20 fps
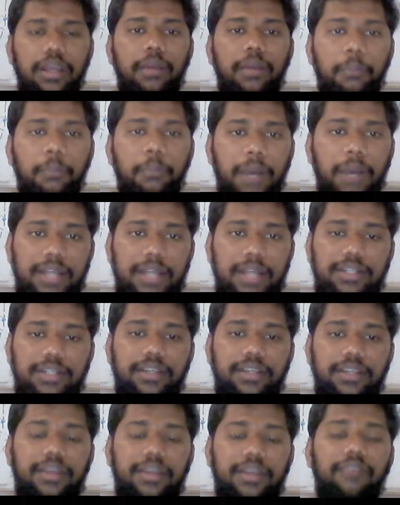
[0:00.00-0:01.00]
But
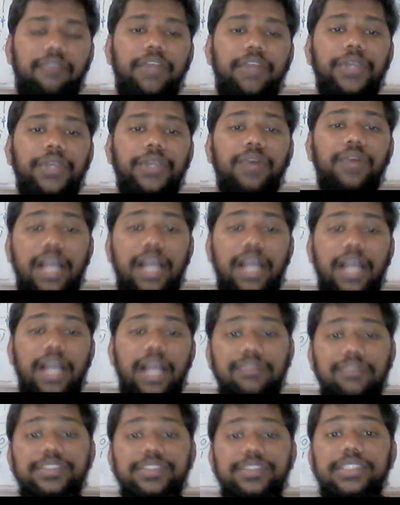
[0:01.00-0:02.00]
when you
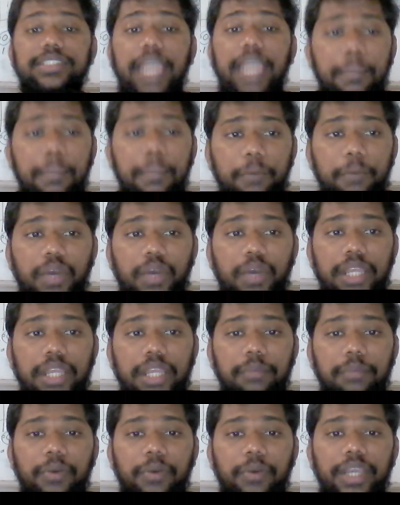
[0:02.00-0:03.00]
have same
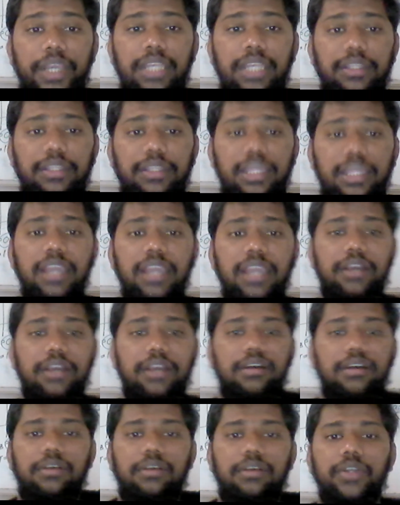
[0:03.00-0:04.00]
boiling point, think
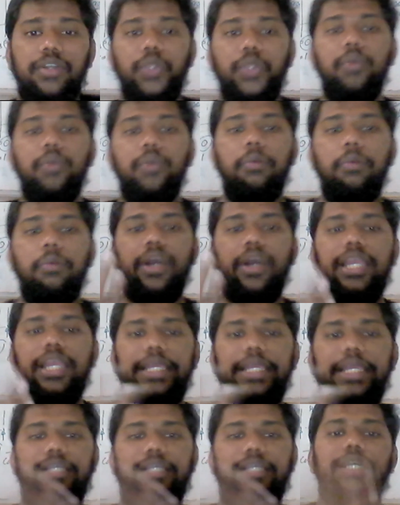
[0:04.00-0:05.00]
you boil
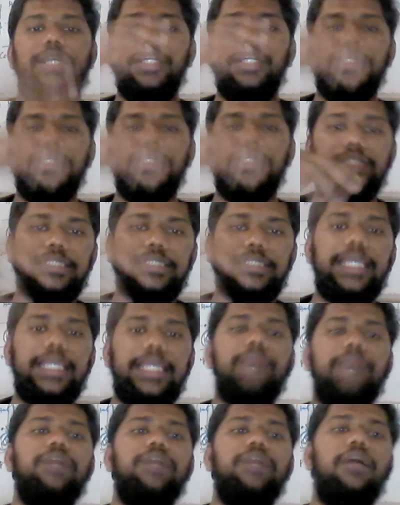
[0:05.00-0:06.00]
it,
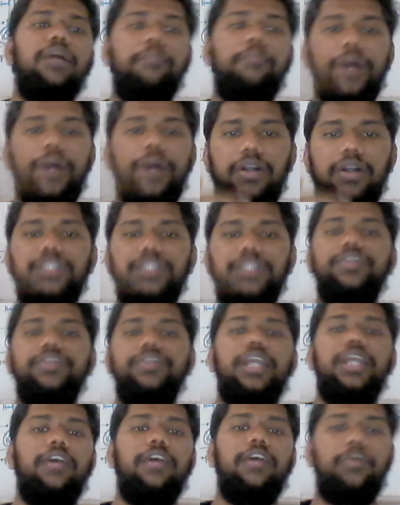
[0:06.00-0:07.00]
same compounds
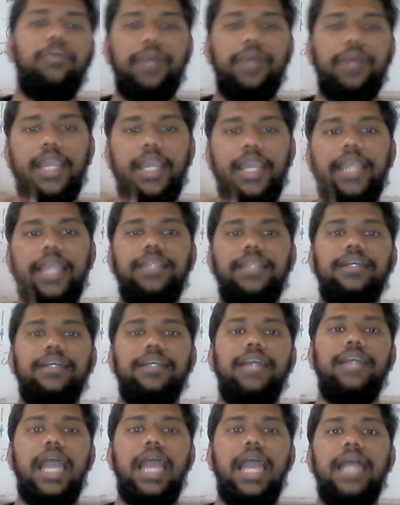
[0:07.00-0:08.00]
will evaporate
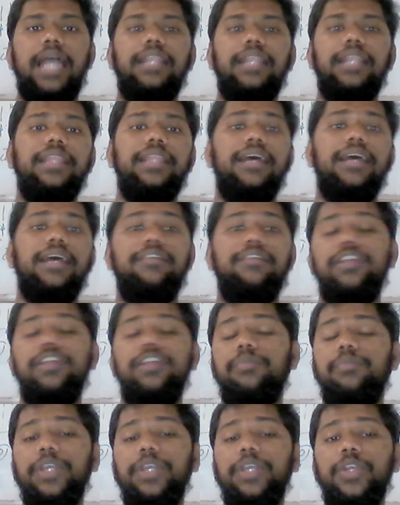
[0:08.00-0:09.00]
and there
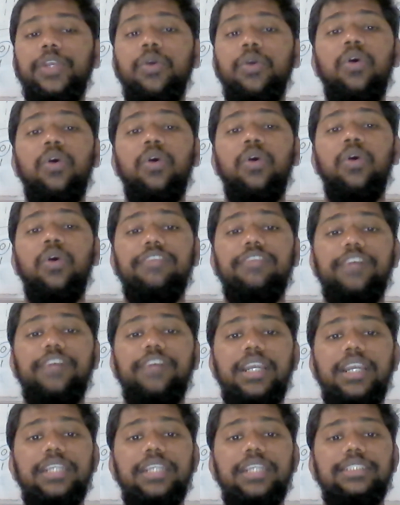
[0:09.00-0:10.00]
will be no
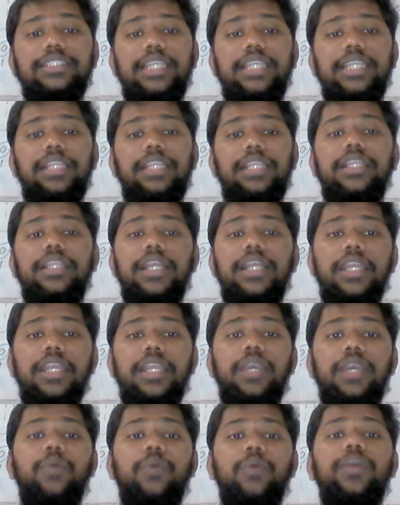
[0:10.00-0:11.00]
difference in the
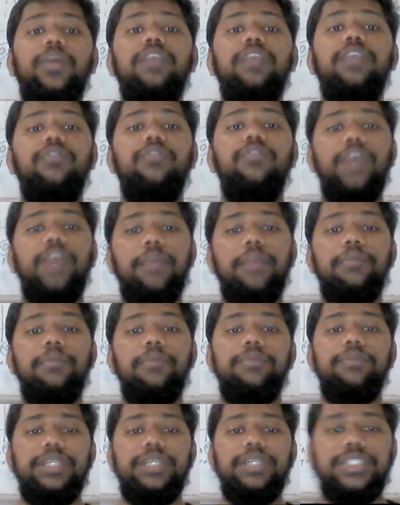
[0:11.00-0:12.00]
liquid
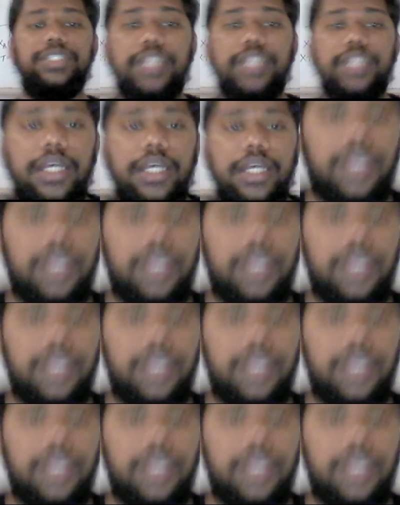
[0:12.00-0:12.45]
vapor mixture,